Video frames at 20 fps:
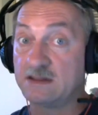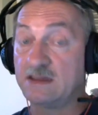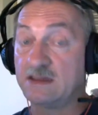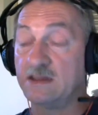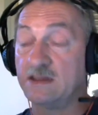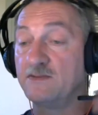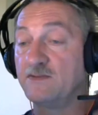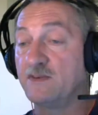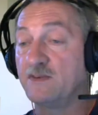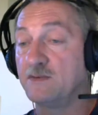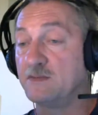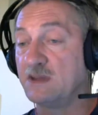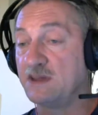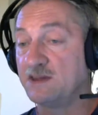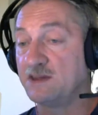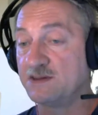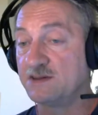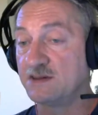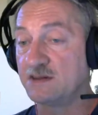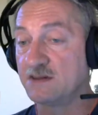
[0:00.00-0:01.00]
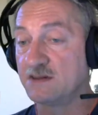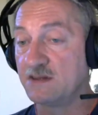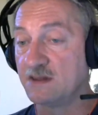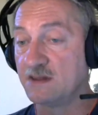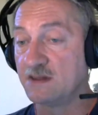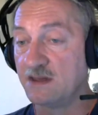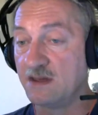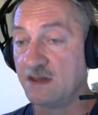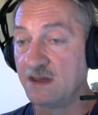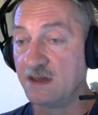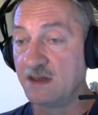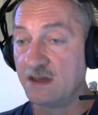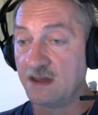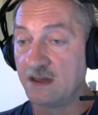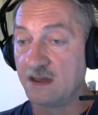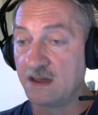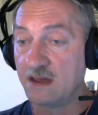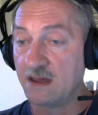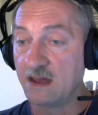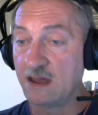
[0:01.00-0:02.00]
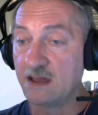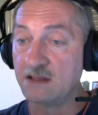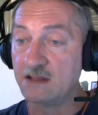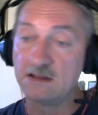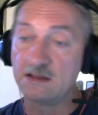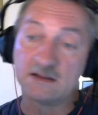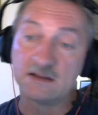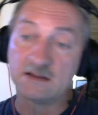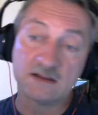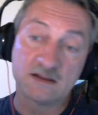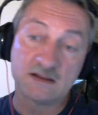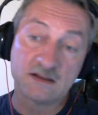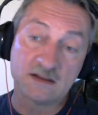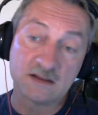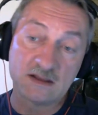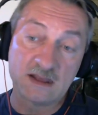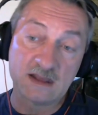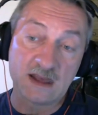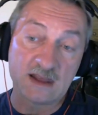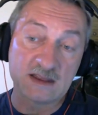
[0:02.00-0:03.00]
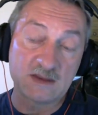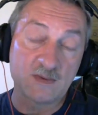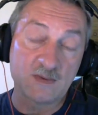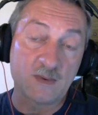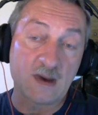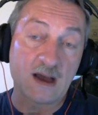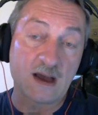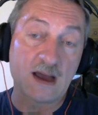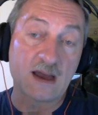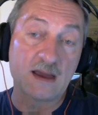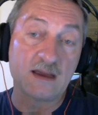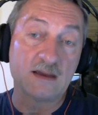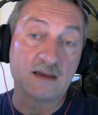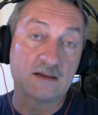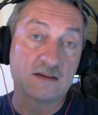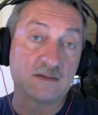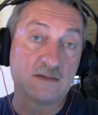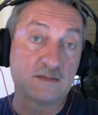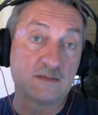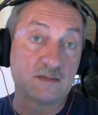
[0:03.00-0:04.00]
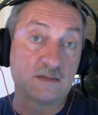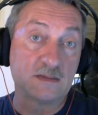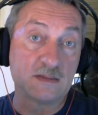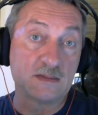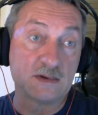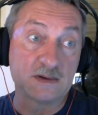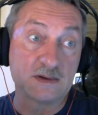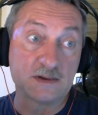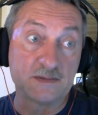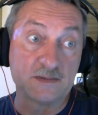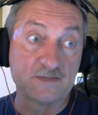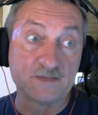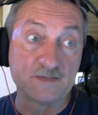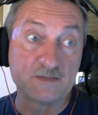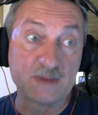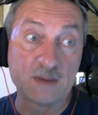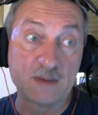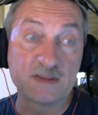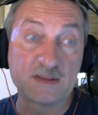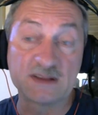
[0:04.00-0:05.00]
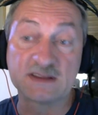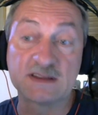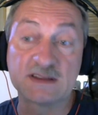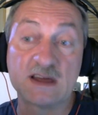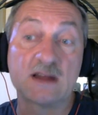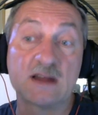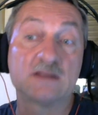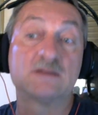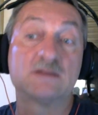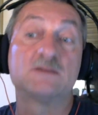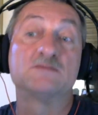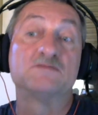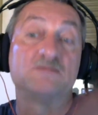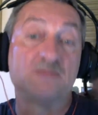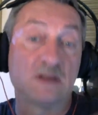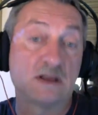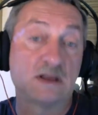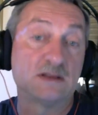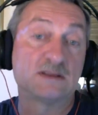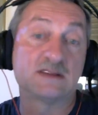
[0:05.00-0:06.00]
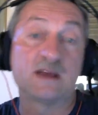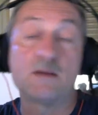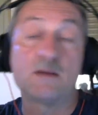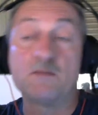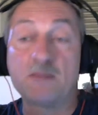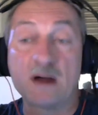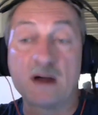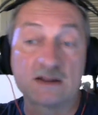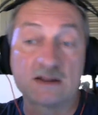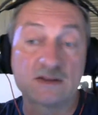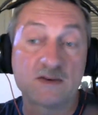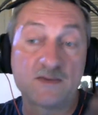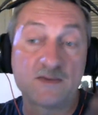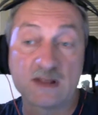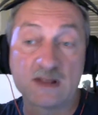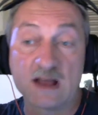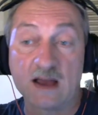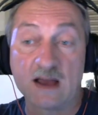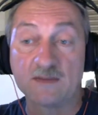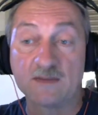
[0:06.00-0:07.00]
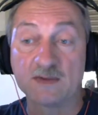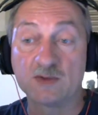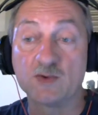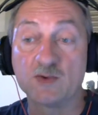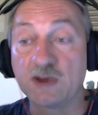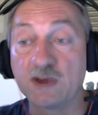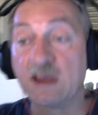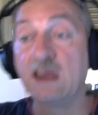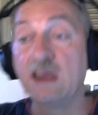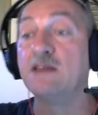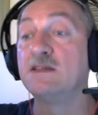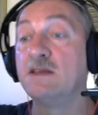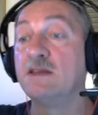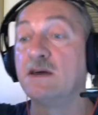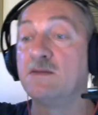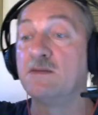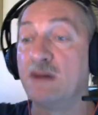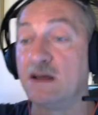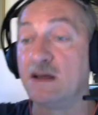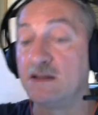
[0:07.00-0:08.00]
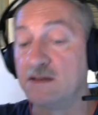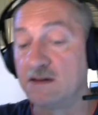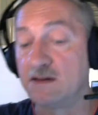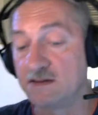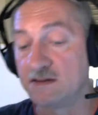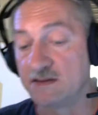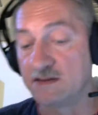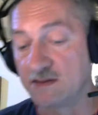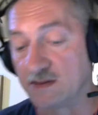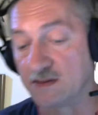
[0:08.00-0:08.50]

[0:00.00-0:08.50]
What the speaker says: information, and that's why people start in some part of life to hate their mothers,